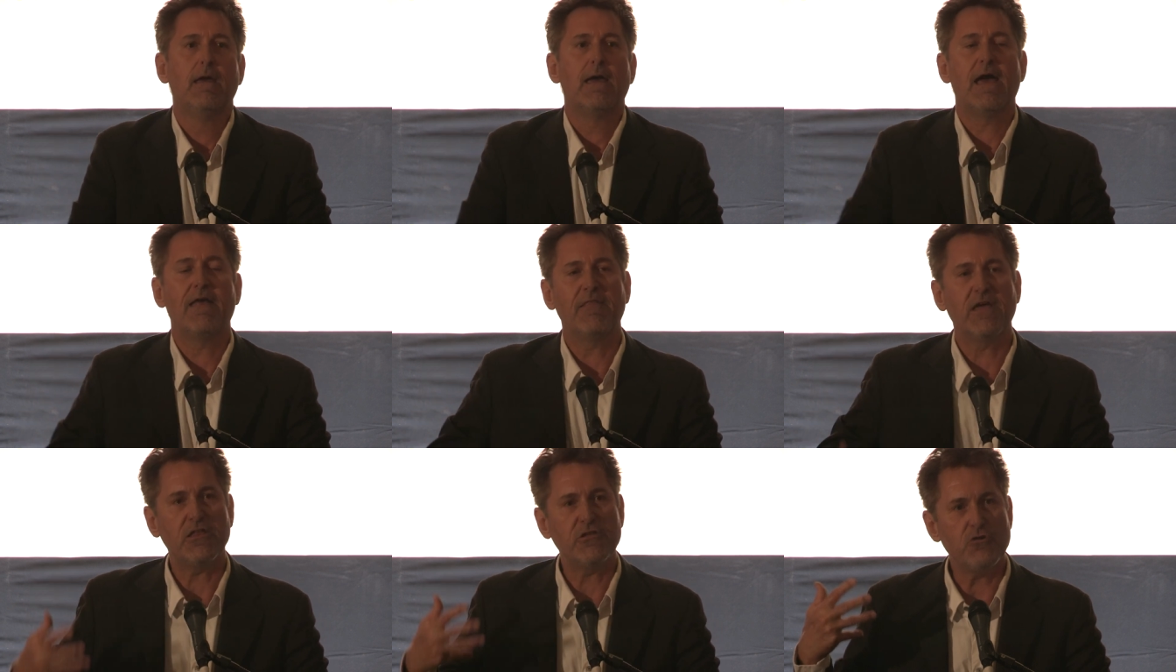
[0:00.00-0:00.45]

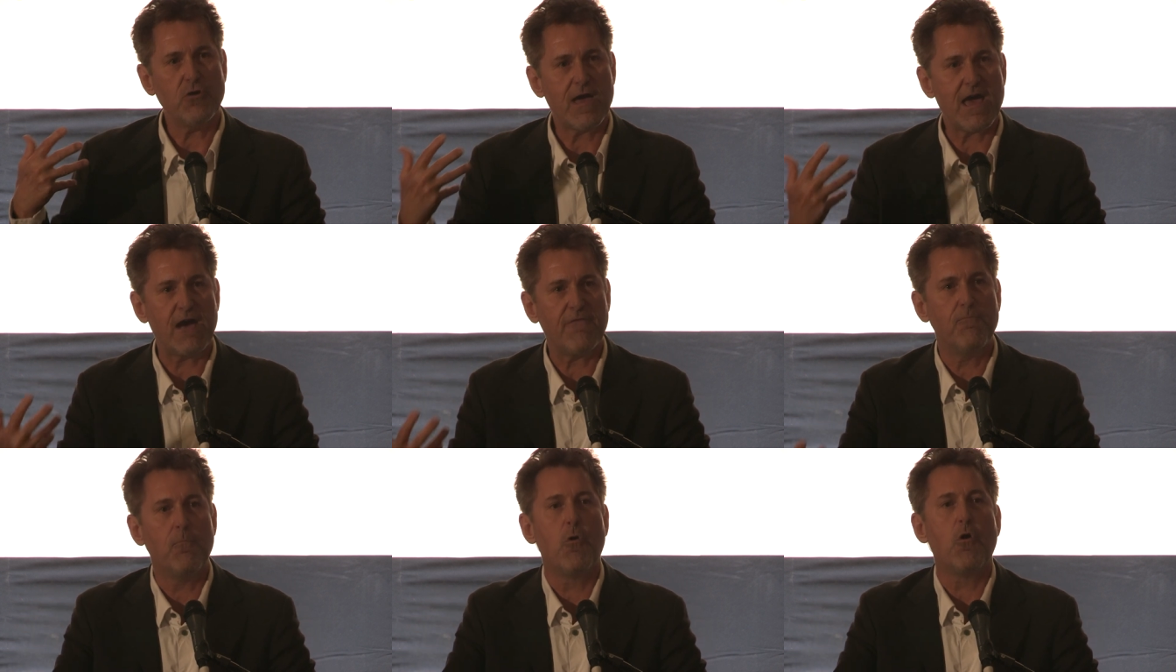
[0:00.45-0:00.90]
and then you
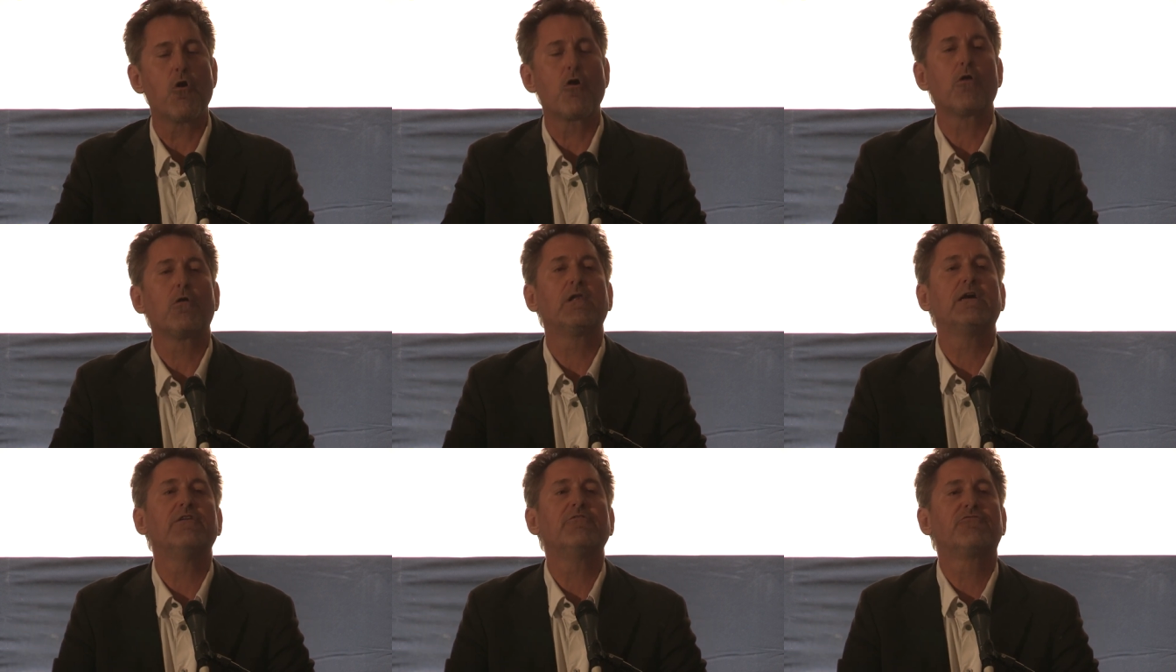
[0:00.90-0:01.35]
have
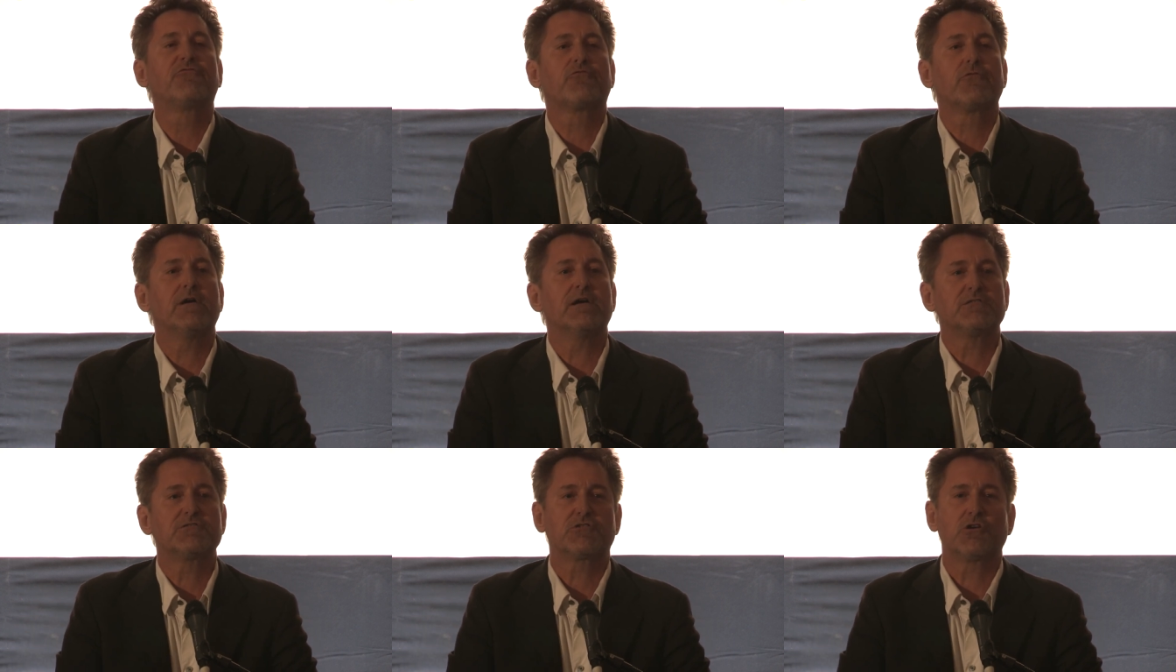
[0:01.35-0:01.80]
moral
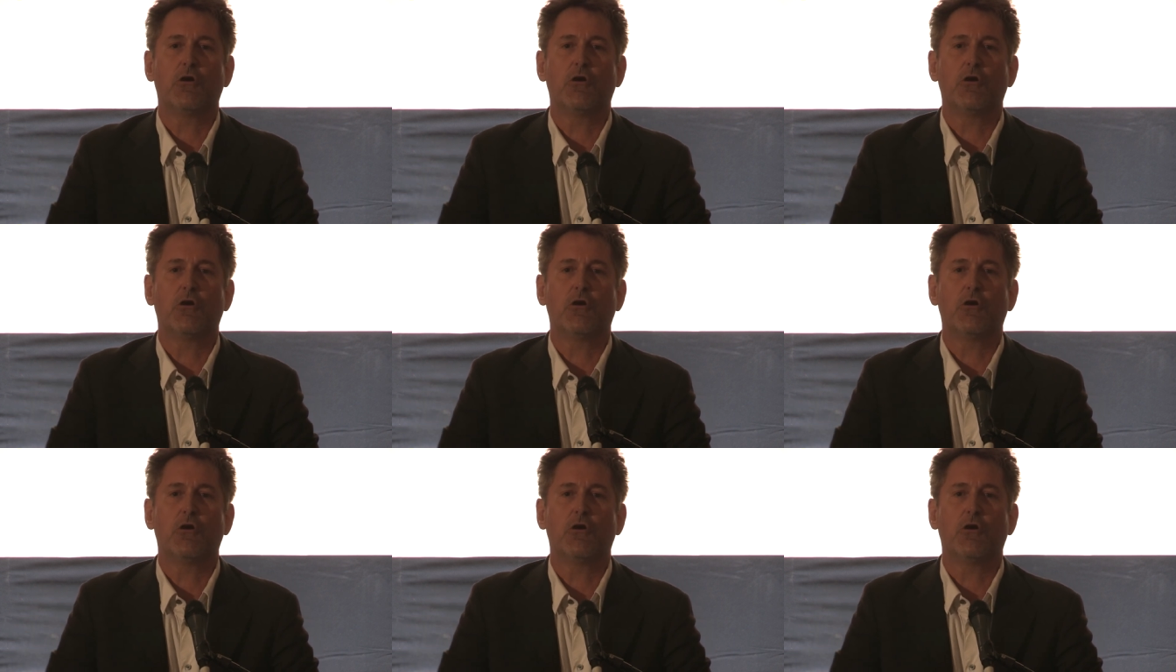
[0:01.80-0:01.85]
interest.